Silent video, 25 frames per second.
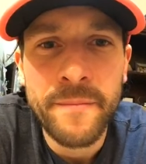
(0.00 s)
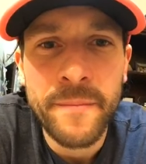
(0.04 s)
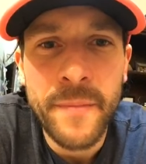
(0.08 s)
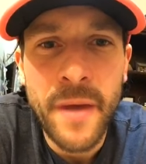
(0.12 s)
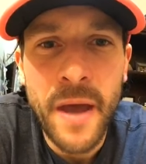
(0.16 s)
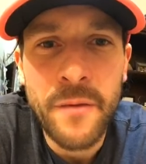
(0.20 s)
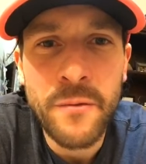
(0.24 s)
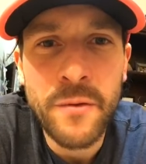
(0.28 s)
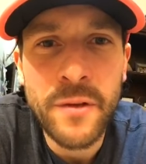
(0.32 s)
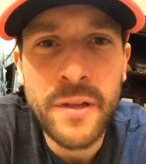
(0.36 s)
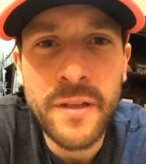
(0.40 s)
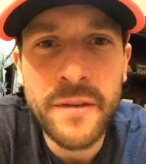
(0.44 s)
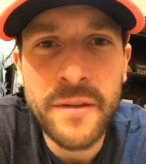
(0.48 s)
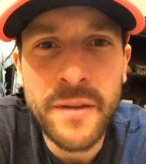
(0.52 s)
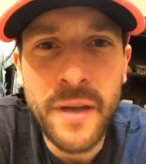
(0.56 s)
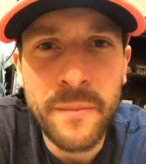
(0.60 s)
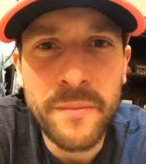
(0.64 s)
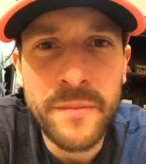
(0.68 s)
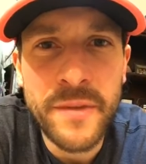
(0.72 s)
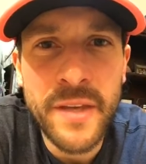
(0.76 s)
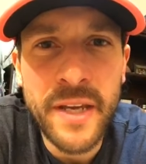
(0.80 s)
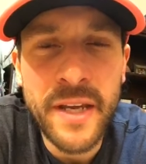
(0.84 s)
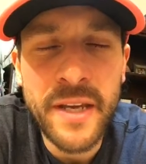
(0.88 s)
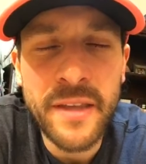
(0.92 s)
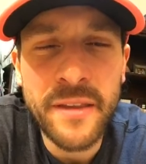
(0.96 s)
I really I'm
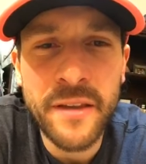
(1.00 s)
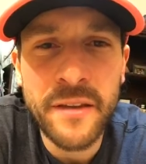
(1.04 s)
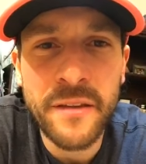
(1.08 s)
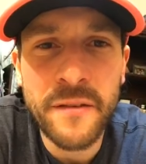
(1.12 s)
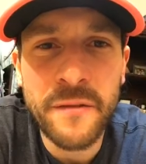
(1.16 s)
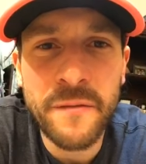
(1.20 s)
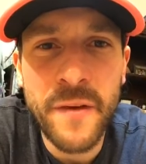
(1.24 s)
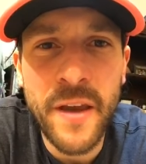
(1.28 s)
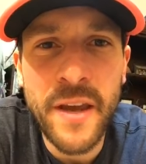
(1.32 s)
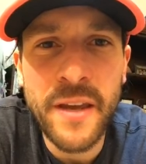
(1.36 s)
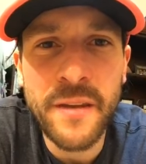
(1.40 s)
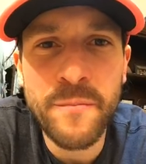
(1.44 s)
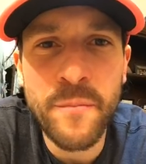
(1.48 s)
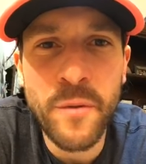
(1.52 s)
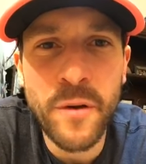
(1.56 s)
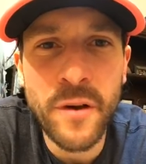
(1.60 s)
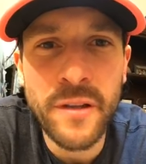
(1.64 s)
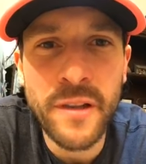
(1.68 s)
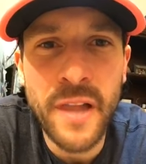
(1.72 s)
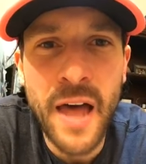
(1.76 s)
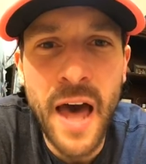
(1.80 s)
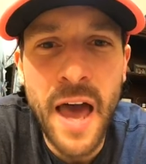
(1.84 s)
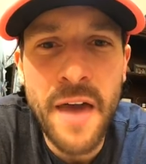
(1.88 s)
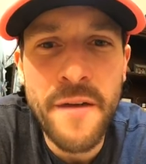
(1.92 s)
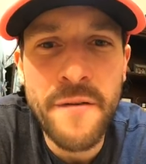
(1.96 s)
digging this Facebook
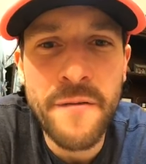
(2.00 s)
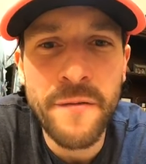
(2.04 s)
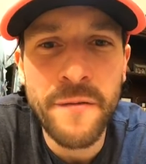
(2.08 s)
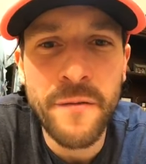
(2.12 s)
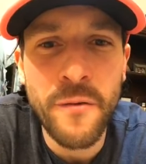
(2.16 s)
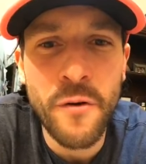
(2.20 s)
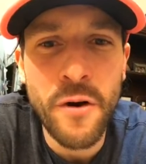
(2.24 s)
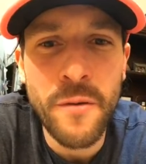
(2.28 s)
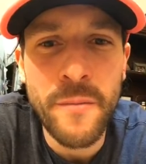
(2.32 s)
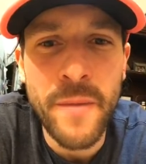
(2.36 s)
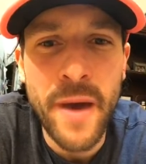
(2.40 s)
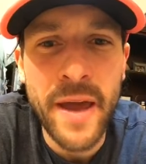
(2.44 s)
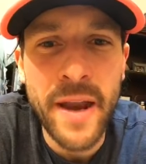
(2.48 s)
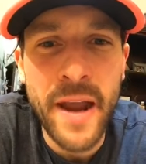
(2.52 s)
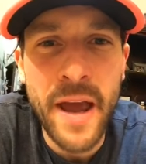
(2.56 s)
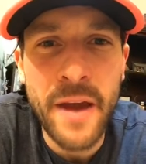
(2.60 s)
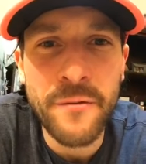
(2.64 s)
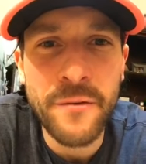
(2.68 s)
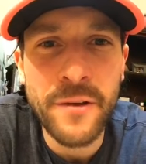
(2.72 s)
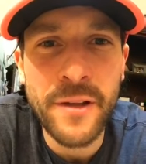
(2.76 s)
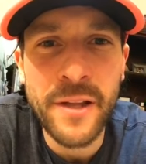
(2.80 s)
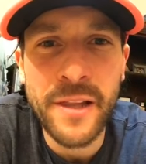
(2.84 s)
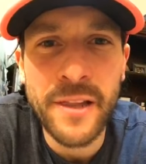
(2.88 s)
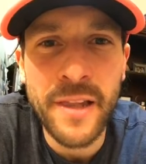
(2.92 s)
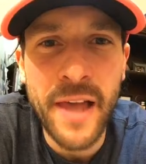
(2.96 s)
Live format. I
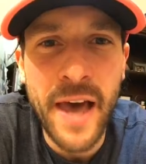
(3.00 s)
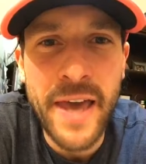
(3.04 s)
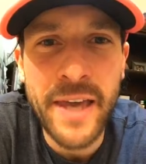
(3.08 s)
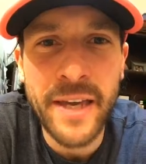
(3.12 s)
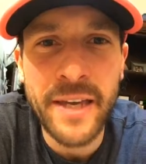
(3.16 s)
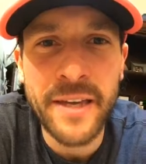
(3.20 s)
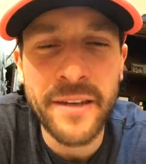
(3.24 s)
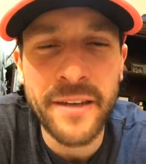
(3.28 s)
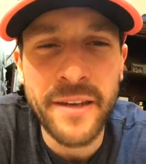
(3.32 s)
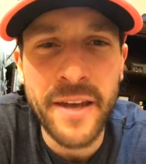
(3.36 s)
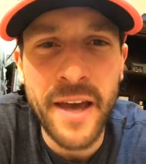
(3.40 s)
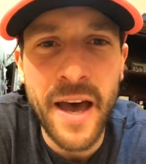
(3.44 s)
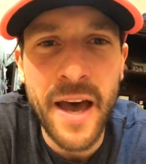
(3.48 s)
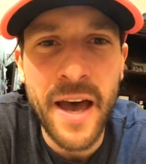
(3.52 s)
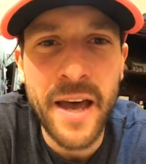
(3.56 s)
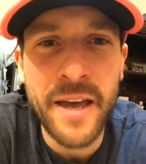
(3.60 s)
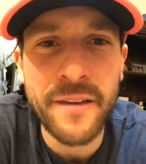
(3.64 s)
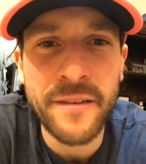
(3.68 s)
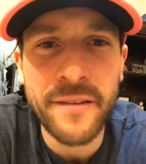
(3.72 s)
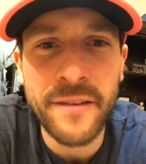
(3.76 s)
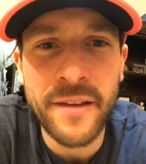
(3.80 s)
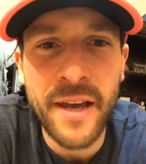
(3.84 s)
really like it, guys.